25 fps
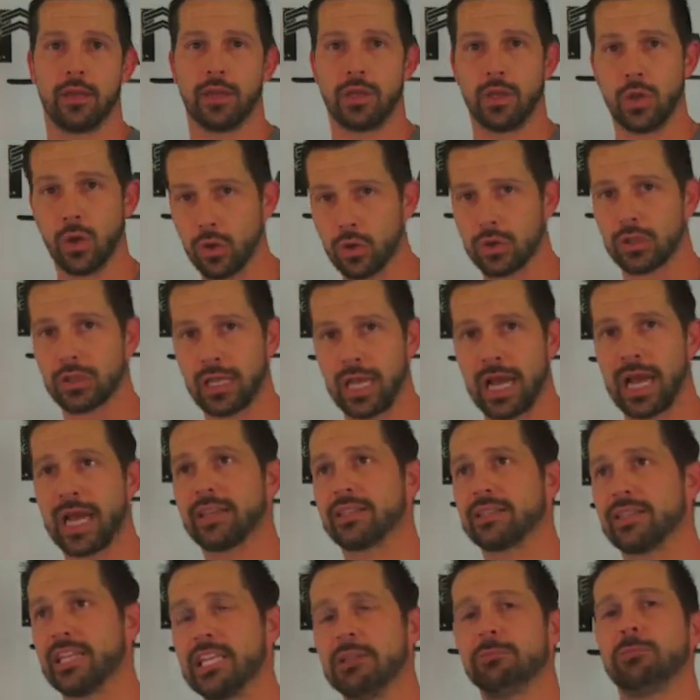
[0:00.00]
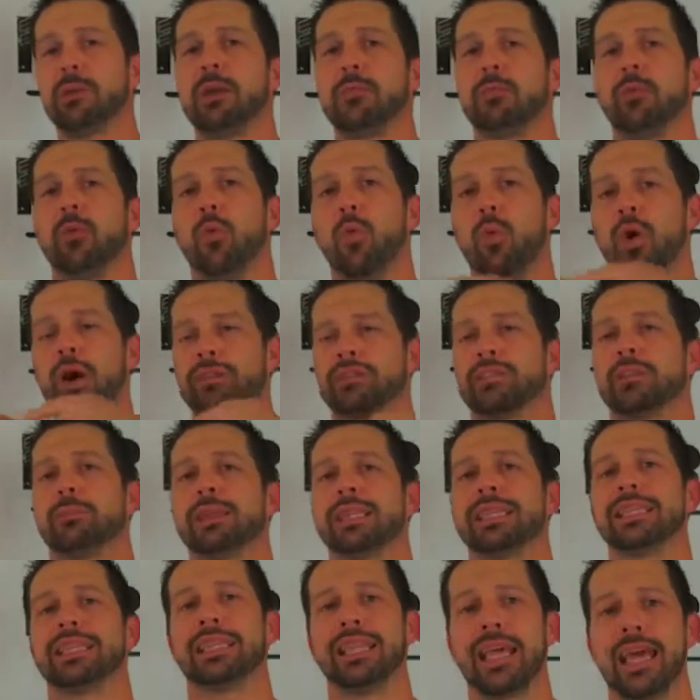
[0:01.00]
Your clients, these people want to
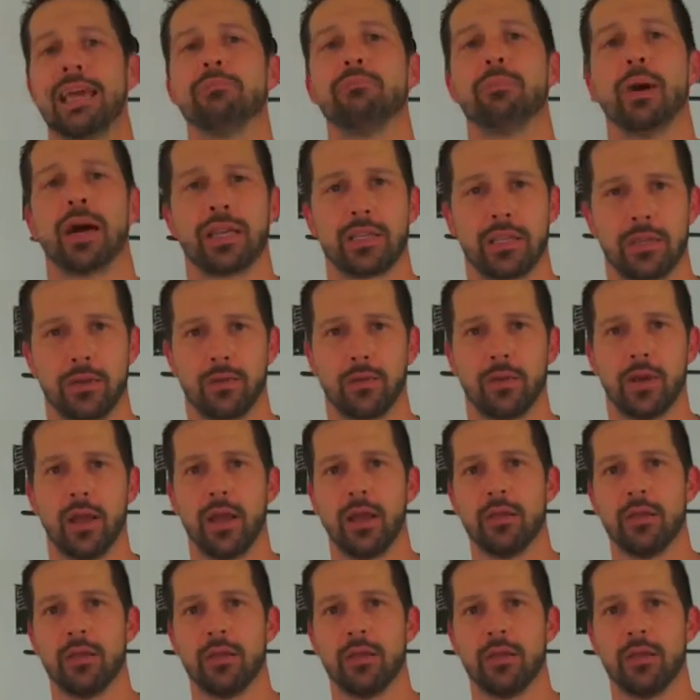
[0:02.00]
be led by you.